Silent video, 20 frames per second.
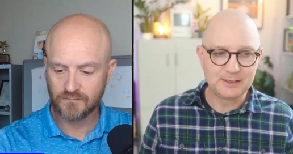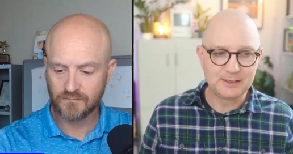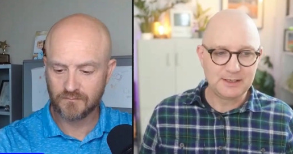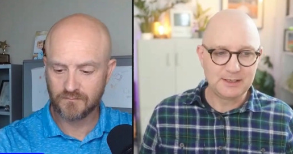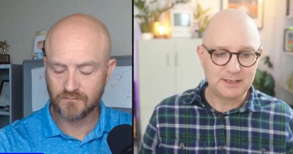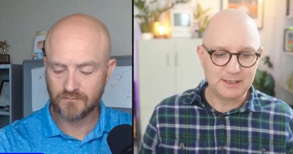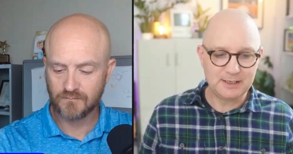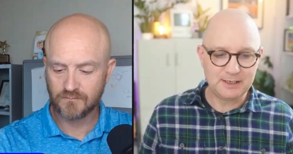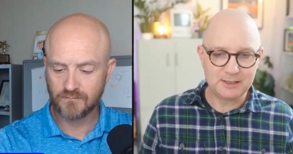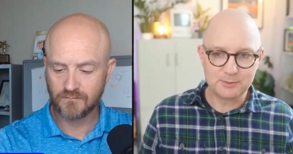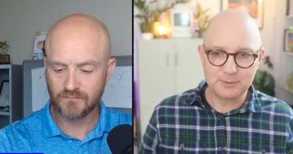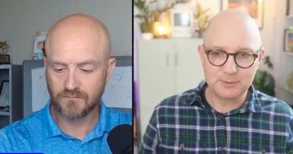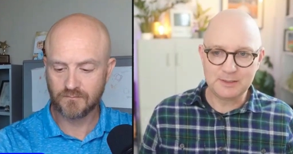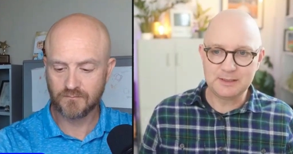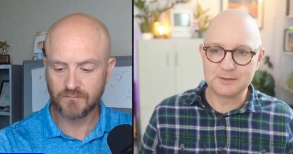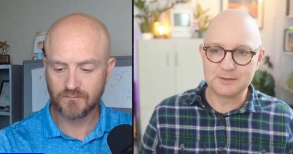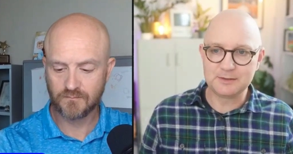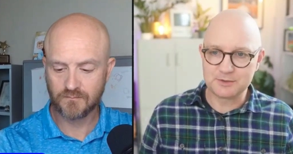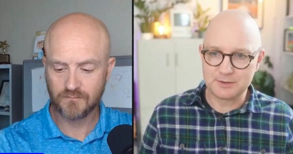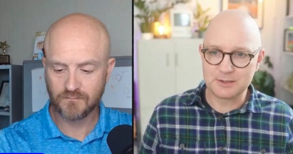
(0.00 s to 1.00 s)
Speaker 1: in a way
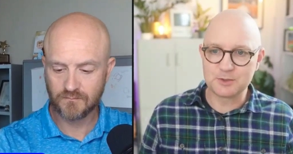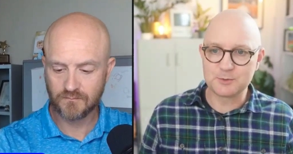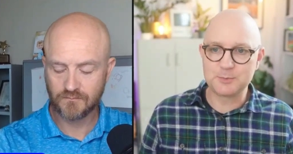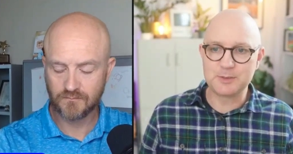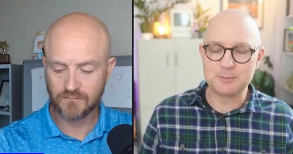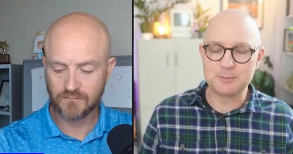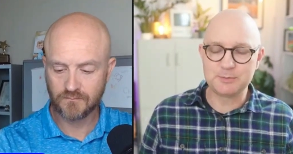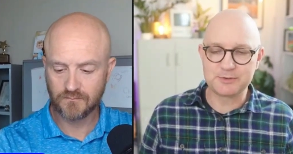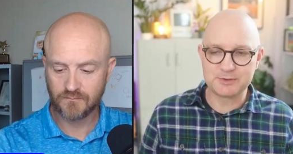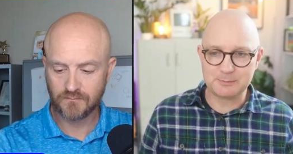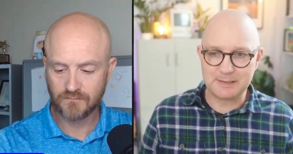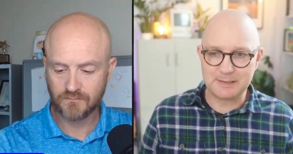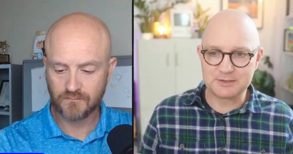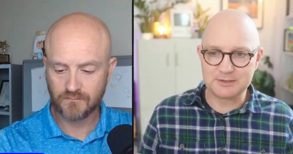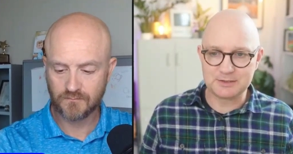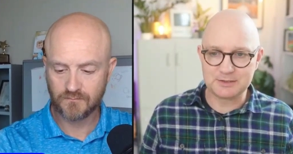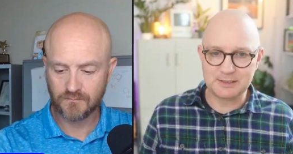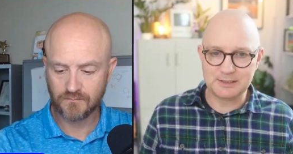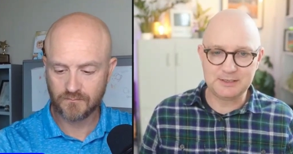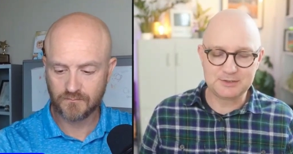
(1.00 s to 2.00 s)
that triggers people's
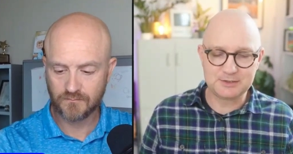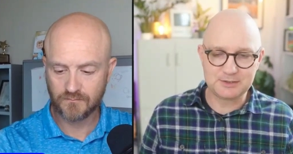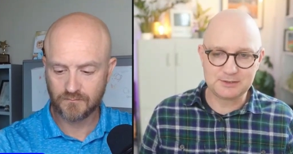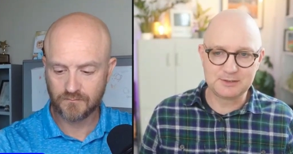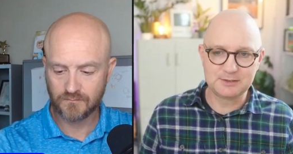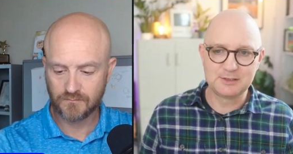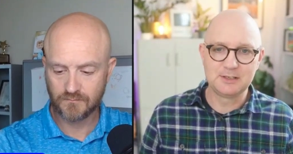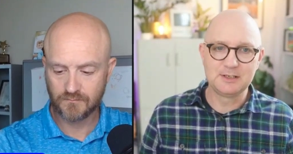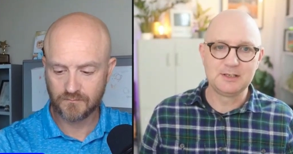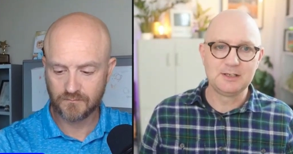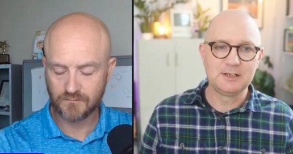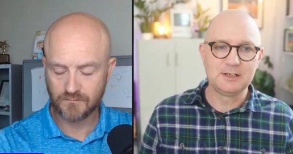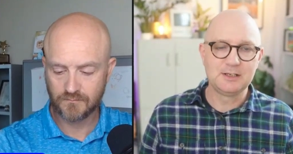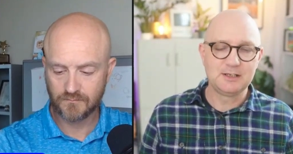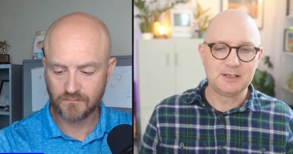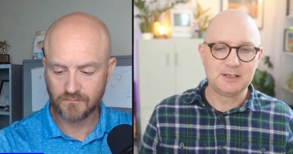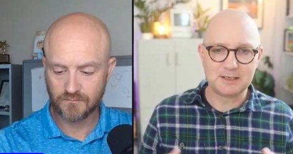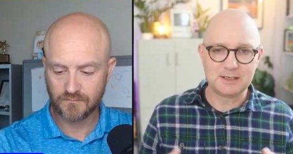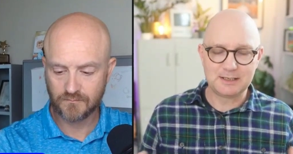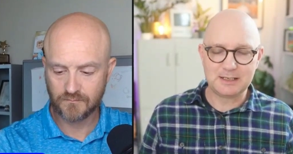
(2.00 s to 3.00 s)
imagination
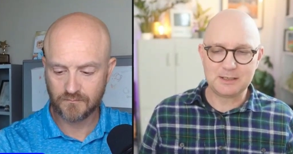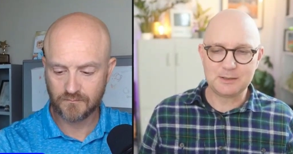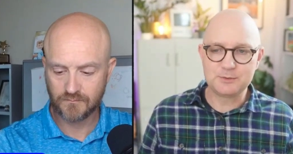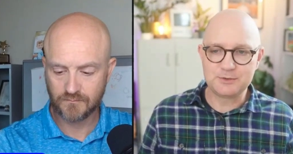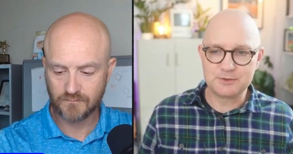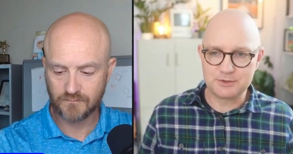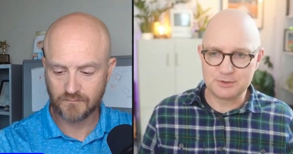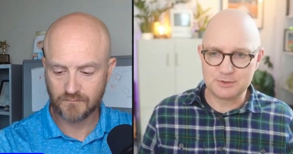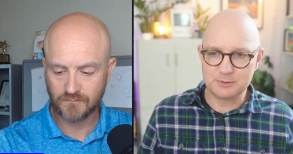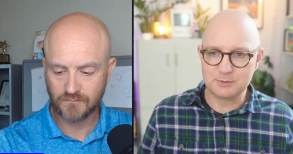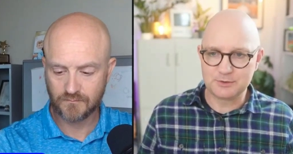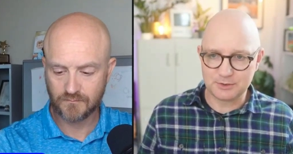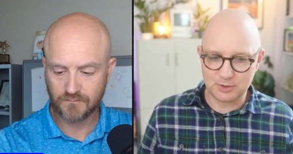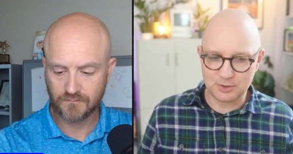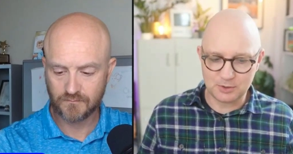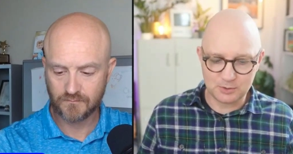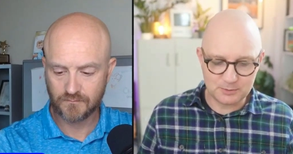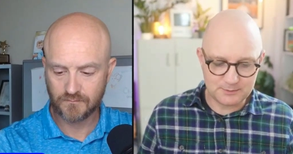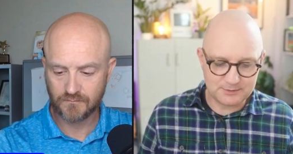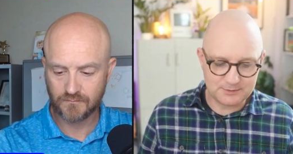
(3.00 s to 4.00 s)
and allows you to
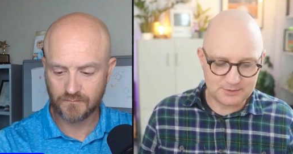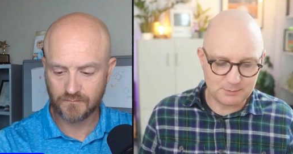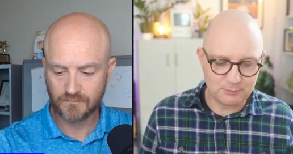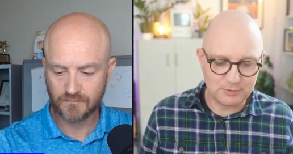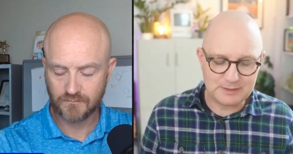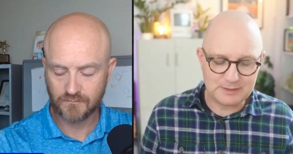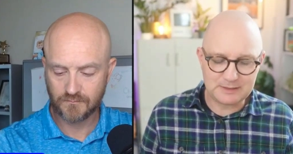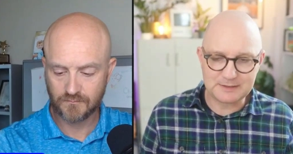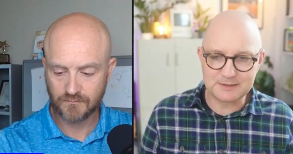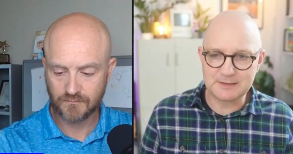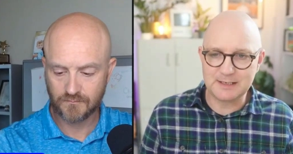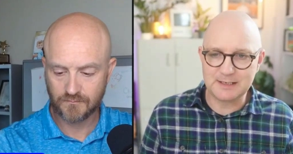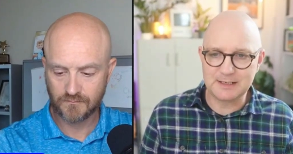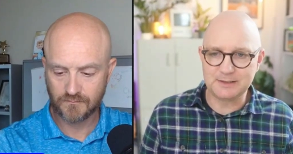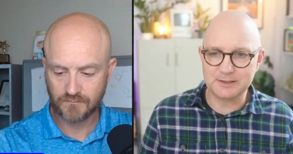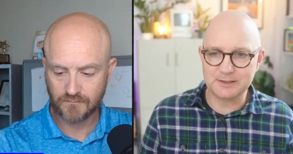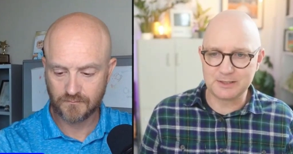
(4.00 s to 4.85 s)
own some real estate in the